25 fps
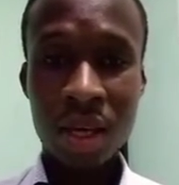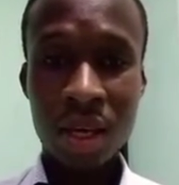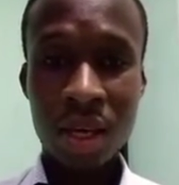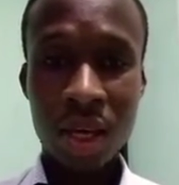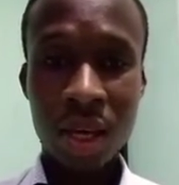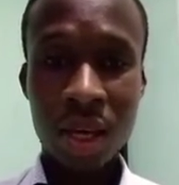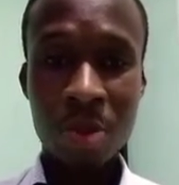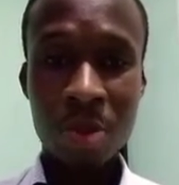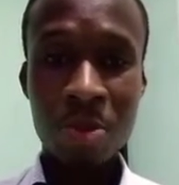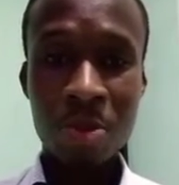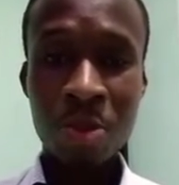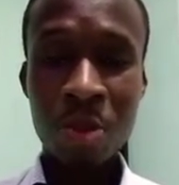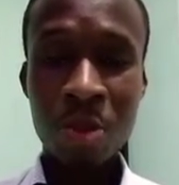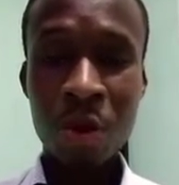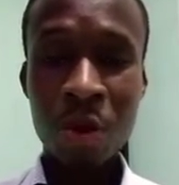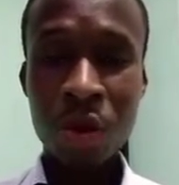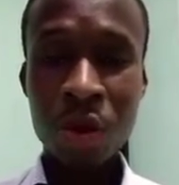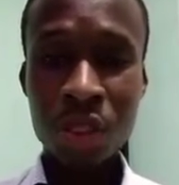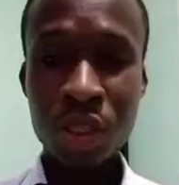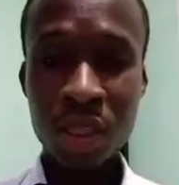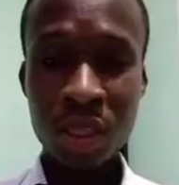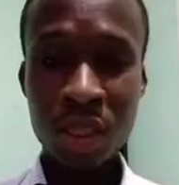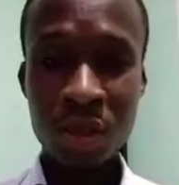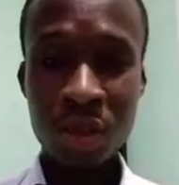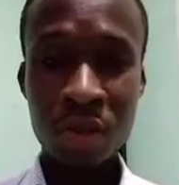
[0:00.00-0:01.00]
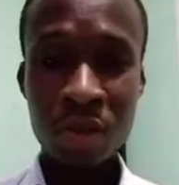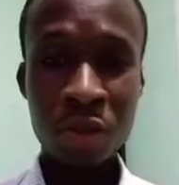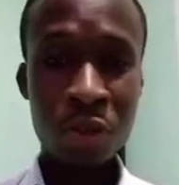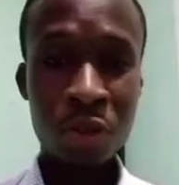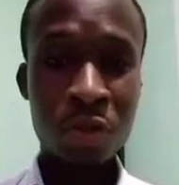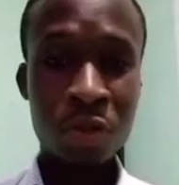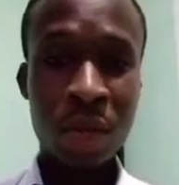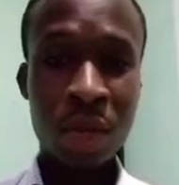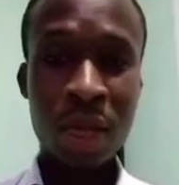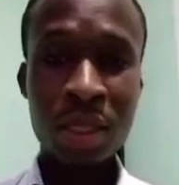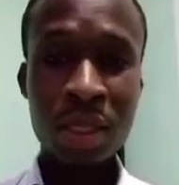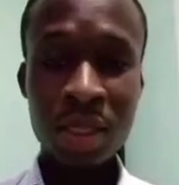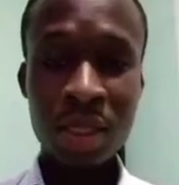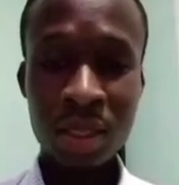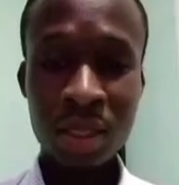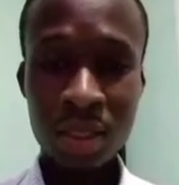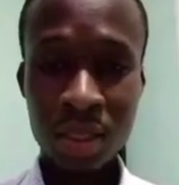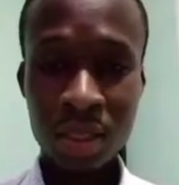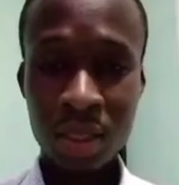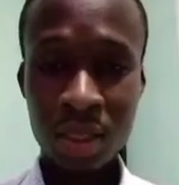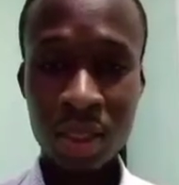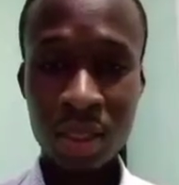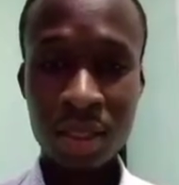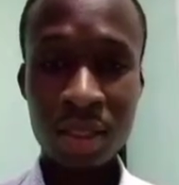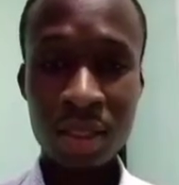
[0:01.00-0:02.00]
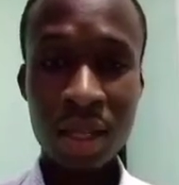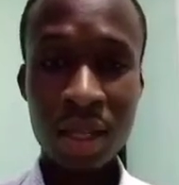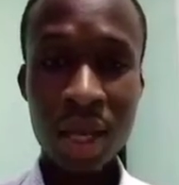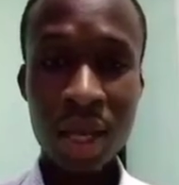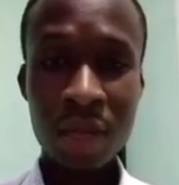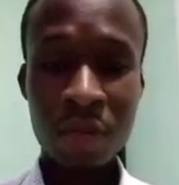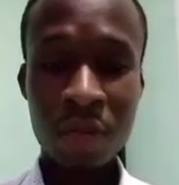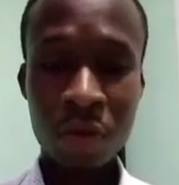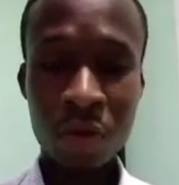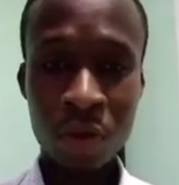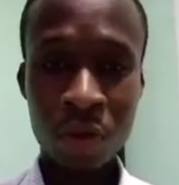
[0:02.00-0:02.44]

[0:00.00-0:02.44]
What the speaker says: portion to write his life on.